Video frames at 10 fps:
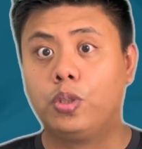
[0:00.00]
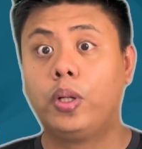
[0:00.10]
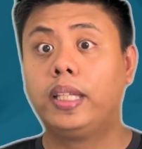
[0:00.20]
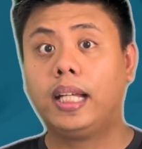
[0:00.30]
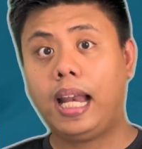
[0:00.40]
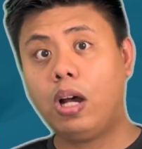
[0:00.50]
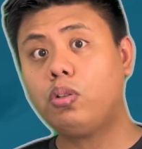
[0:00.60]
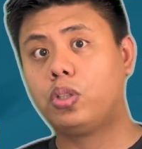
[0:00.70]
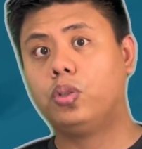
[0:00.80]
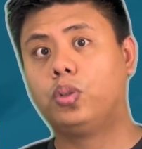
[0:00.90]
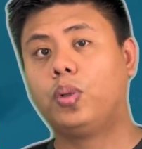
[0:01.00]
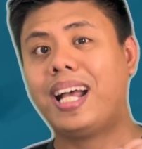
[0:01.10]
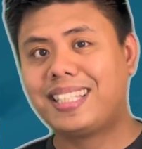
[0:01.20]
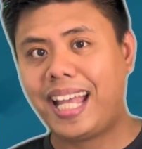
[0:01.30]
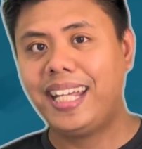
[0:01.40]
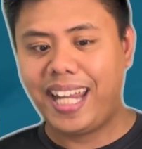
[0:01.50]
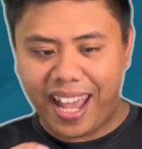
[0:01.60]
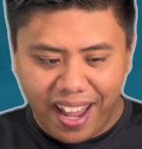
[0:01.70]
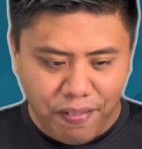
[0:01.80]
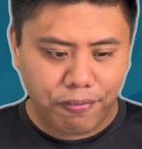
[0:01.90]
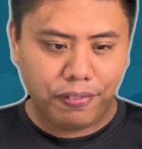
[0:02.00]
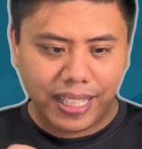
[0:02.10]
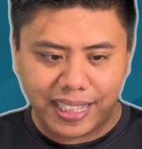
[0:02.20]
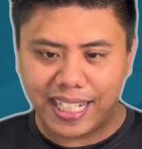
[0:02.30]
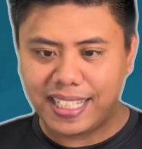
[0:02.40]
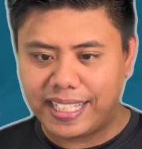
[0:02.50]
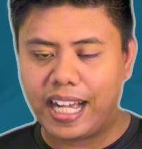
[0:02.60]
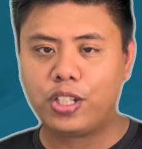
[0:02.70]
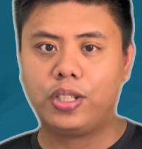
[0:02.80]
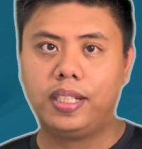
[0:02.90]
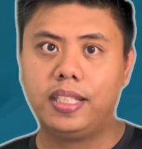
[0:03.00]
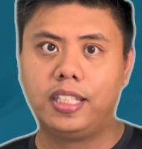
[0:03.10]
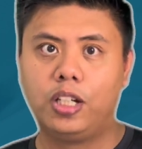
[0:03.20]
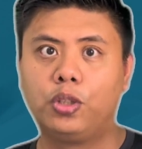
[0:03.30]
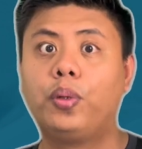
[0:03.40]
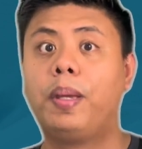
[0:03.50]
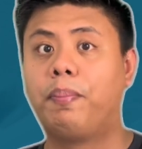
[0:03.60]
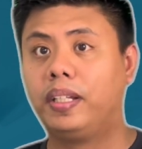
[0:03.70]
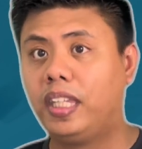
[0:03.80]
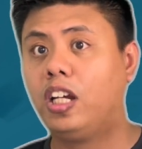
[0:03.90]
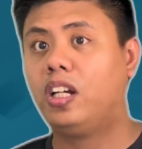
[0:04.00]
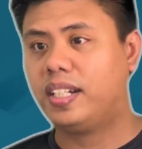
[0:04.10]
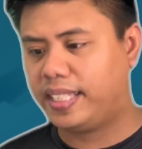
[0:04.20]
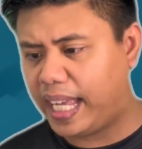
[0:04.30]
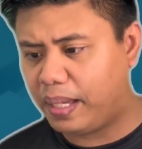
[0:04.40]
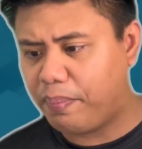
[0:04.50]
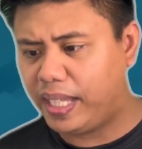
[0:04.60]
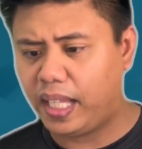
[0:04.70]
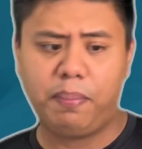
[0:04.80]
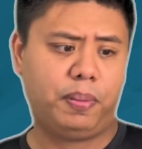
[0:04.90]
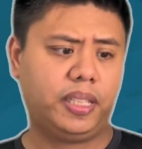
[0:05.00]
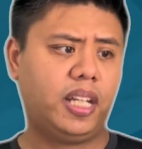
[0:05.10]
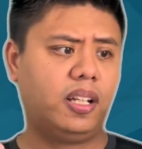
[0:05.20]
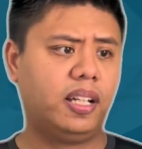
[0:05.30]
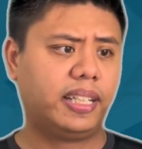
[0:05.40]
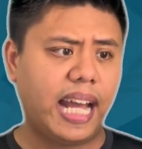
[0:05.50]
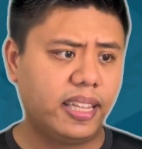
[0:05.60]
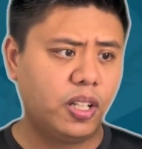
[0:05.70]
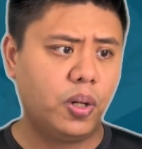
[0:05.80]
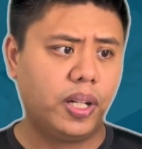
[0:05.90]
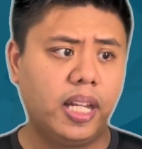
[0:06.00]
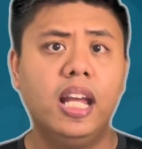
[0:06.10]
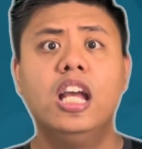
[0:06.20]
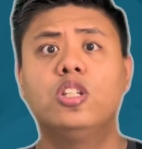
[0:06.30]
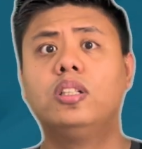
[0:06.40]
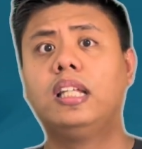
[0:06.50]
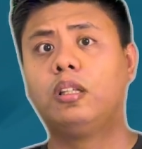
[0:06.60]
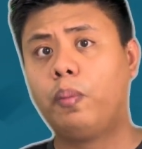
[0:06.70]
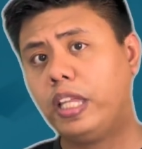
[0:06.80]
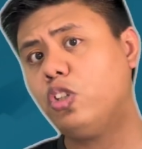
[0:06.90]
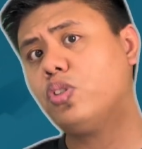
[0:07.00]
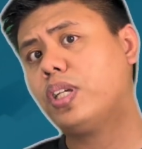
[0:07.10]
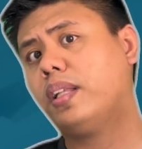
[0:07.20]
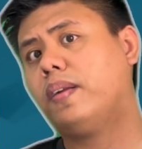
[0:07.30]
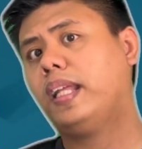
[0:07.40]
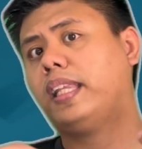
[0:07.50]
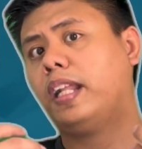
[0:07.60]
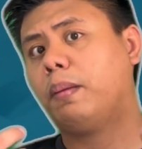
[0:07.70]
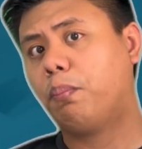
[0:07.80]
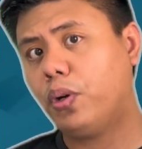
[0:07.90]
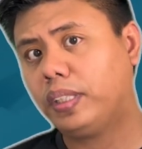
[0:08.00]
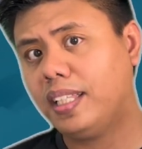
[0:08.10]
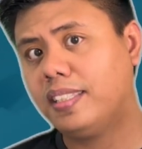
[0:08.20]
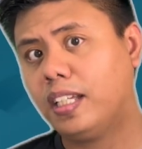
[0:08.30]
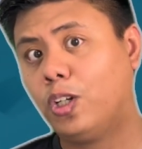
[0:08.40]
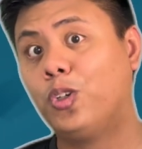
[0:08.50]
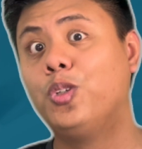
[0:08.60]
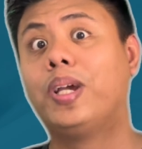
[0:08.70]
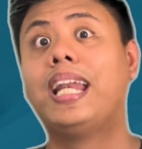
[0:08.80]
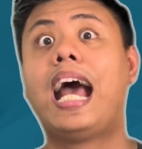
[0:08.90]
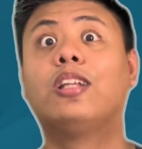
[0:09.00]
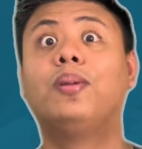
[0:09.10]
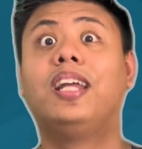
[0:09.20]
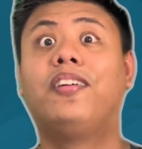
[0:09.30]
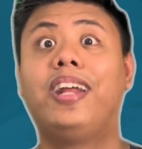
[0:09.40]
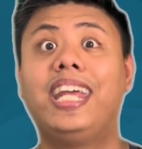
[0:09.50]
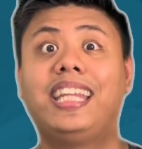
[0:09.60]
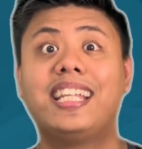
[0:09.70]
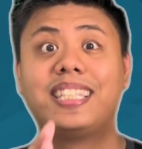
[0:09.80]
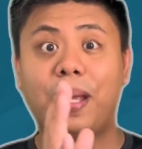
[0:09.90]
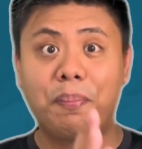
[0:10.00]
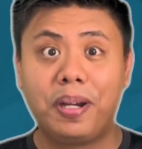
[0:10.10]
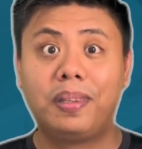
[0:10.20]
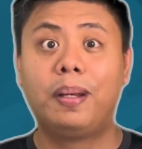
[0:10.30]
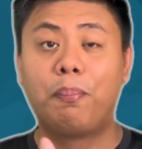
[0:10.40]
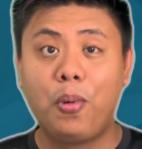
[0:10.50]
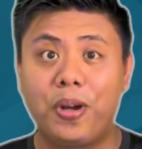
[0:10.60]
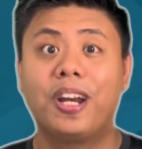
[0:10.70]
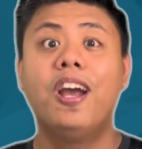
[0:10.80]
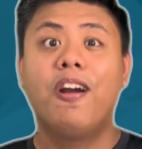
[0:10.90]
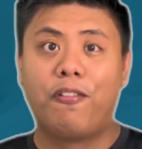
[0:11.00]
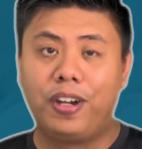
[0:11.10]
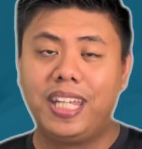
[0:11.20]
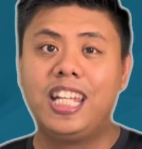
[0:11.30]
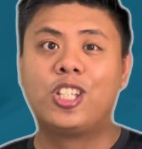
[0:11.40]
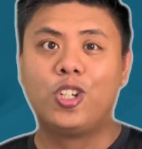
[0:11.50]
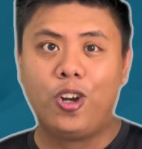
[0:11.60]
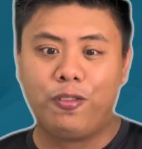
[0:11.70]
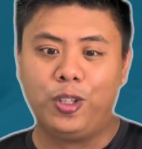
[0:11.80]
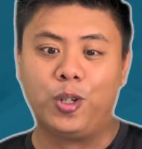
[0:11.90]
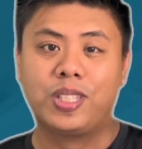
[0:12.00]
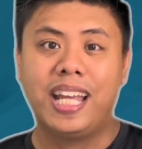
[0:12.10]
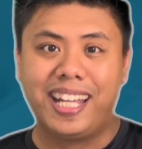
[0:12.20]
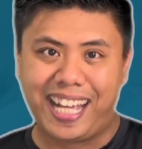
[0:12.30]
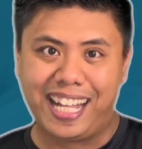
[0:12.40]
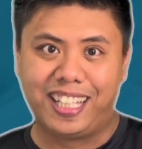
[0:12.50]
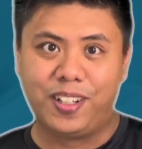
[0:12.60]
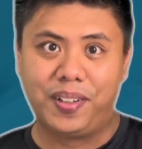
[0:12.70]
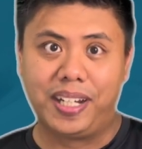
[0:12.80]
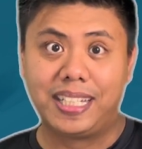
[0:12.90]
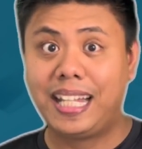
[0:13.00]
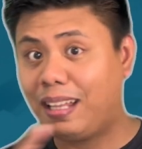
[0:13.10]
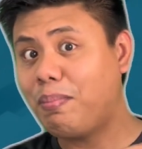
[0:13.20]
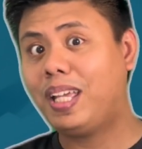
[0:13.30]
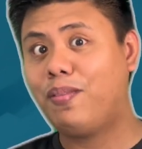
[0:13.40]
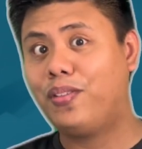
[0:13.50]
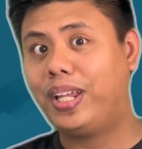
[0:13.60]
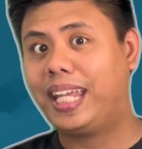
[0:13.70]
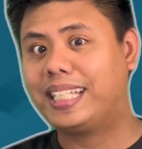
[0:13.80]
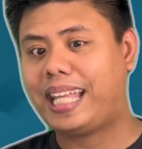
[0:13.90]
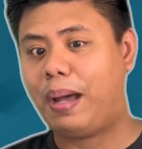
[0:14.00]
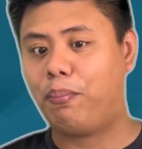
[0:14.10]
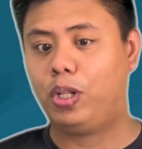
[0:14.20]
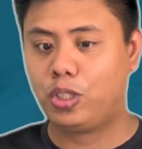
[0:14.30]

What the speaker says: So it allows you to assign every transaction in Xero to a particular segment, a particular category, so that when you generate a report in Xero, you can actually create a separate report for each of those categories. Let me give you an example.